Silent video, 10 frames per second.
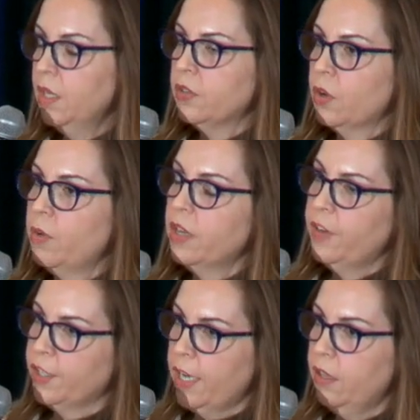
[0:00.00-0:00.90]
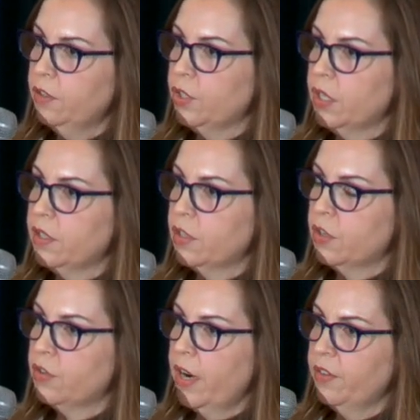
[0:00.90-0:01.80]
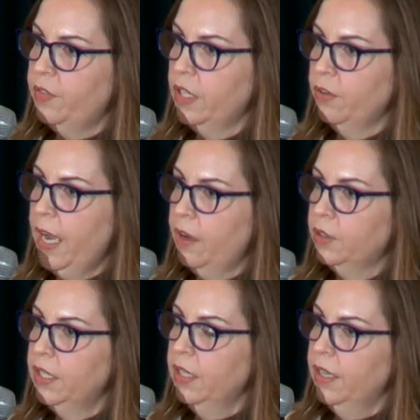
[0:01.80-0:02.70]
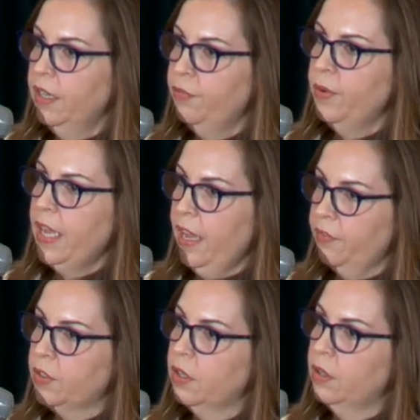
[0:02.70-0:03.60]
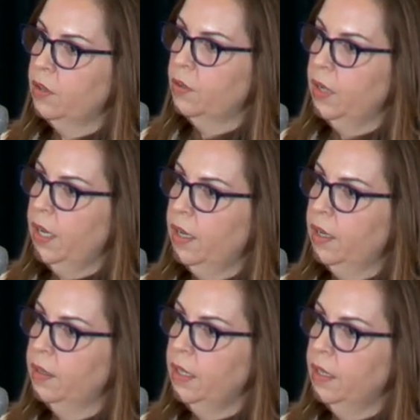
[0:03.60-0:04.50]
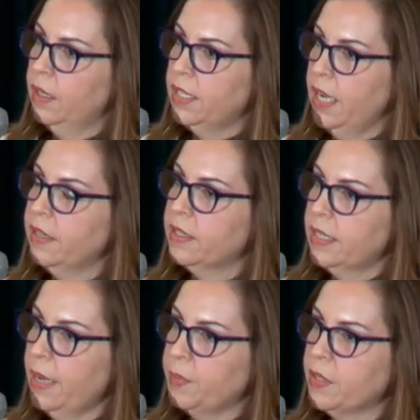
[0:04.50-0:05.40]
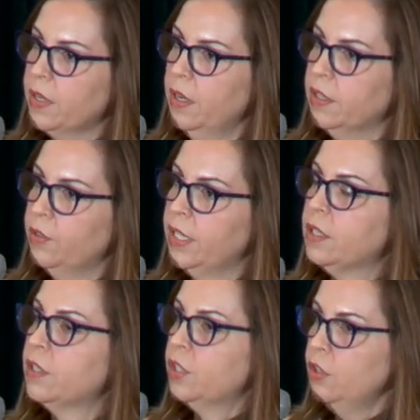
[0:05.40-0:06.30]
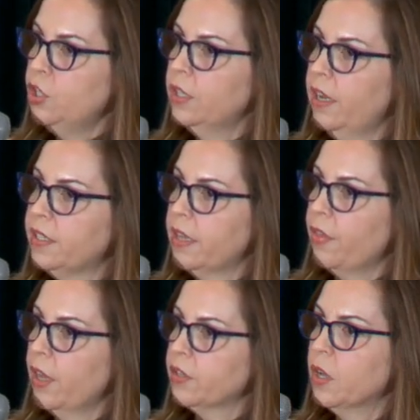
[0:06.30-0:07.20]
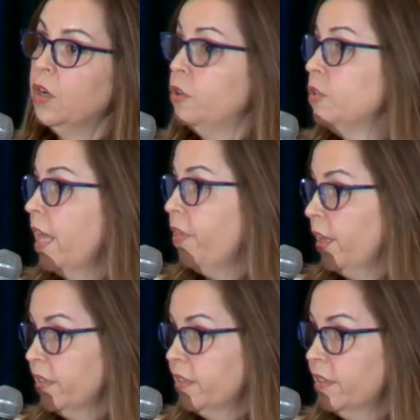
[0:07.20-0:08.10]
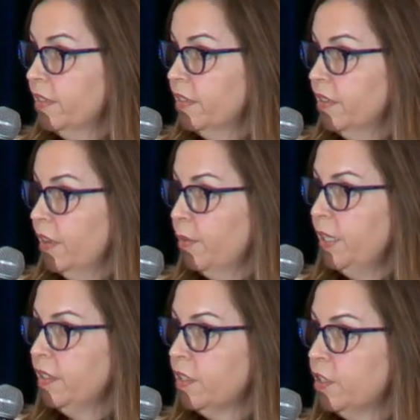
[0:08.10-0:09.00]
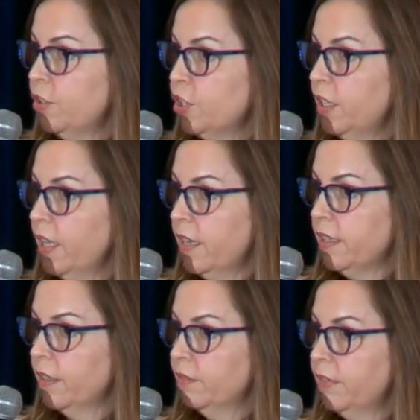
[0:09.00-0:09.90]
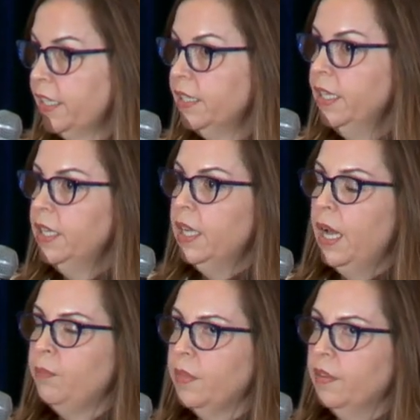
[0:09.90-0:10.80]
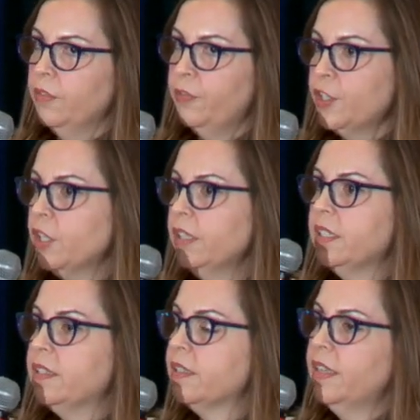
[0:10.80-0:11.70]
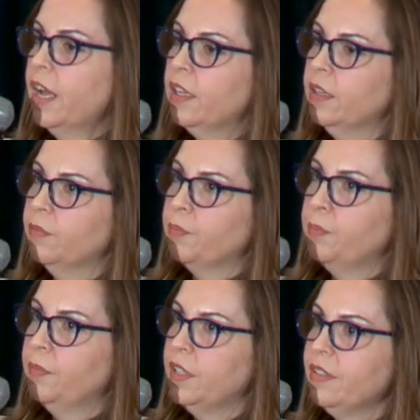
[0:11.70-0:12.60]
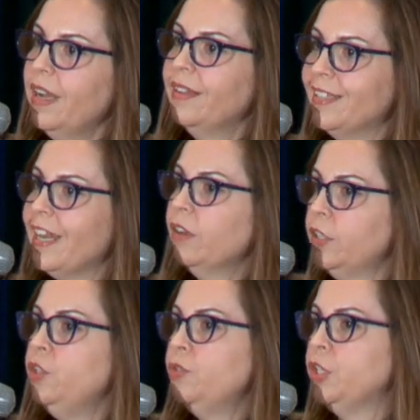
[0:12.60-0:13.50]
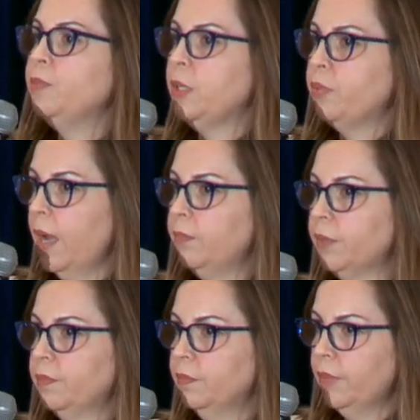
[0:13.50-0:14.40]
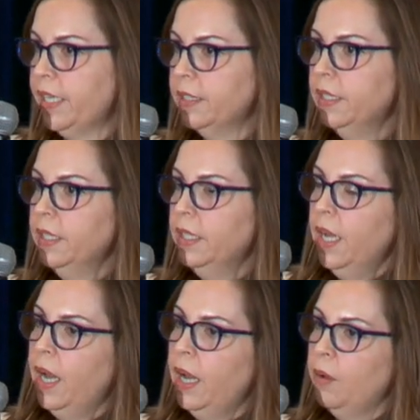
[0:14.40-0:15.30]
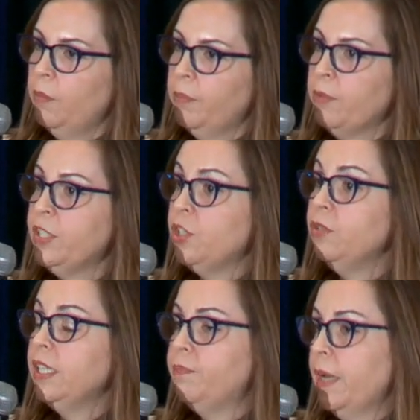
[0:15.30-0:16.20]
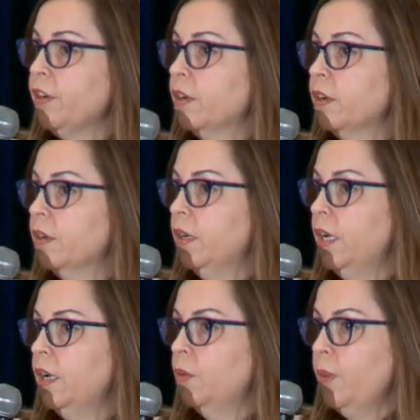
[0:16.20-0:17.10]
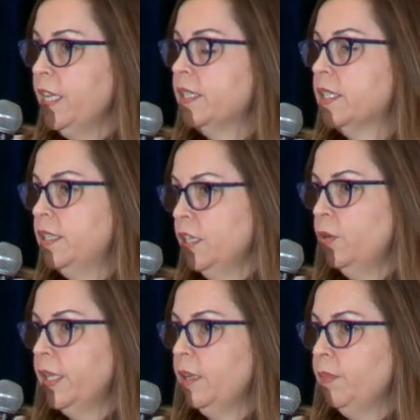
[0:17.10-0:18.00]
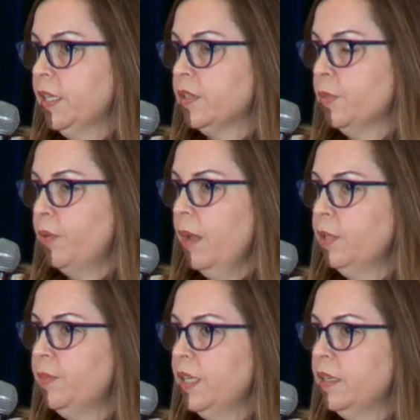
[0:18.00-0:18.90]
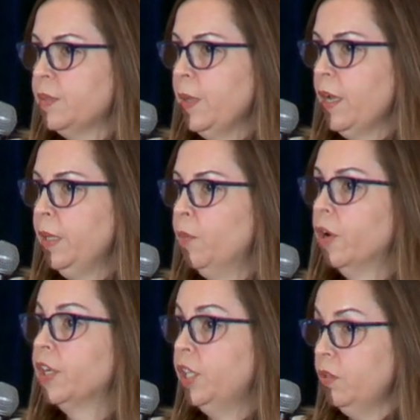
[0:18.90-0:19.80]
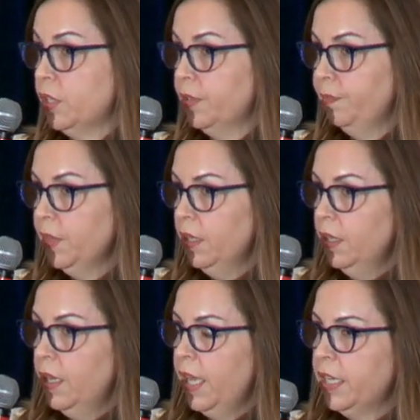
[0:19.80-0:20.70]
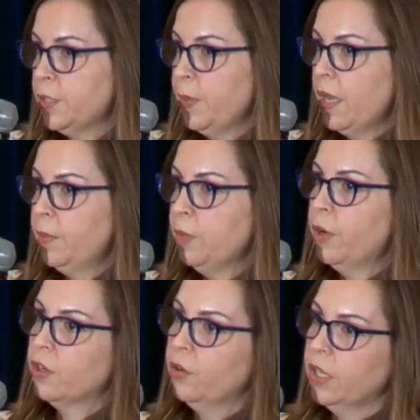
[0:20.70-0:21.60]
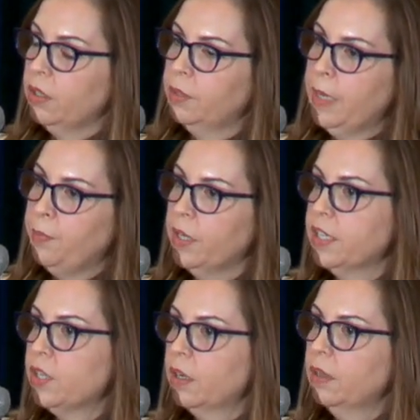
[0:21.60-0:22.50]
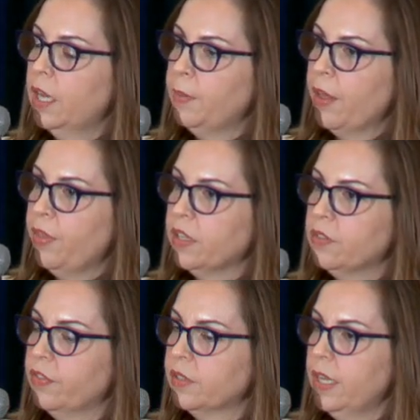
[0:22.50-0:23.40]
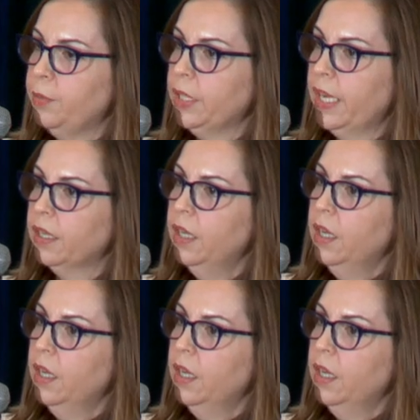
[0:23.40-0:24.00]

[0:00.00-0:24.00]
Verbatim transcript: So, one of our challenges is to try to figure out if we have to uh, take steps to institutionalize ethics, whose ethics are we institutionalizing, right? Um, fortunately, this is not a this is not an entirely new human problem, right? Um, but we do need better uh, ways to deal with it because the problem is becoming more acute and it's becoming more critical. In my book, I talk a lot about things, for example, like